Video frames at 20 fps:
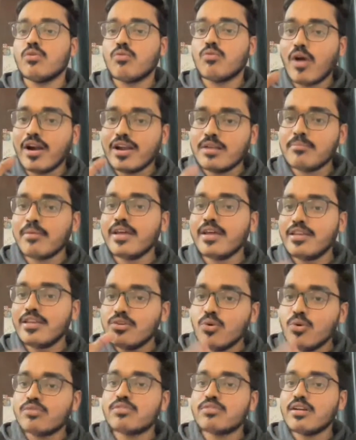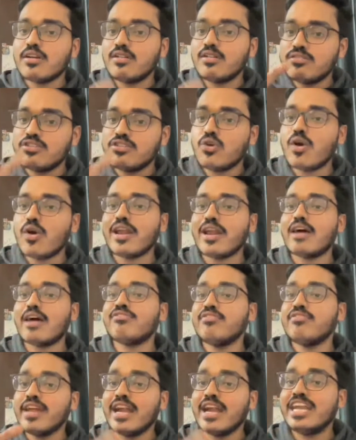what my users
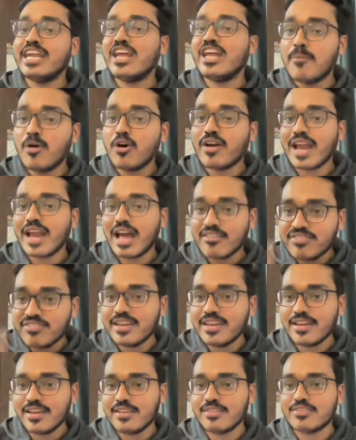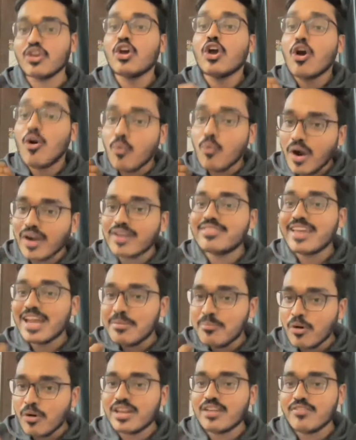geography and demography is, what their
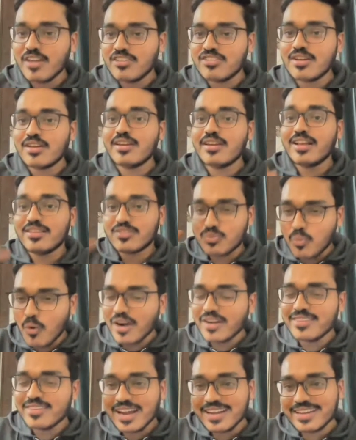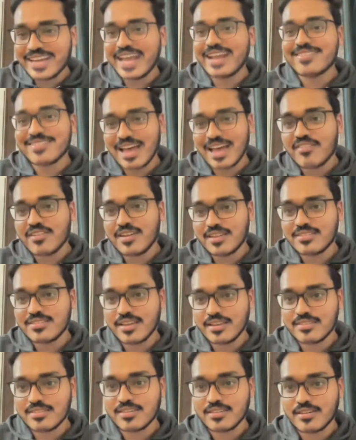motivation is, what their tech savviness
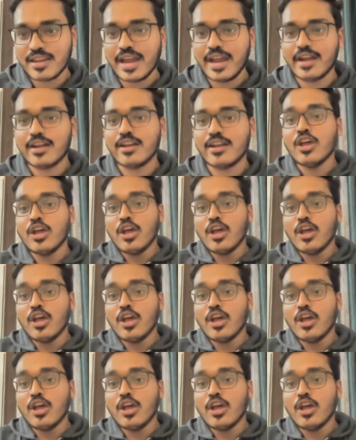is, right?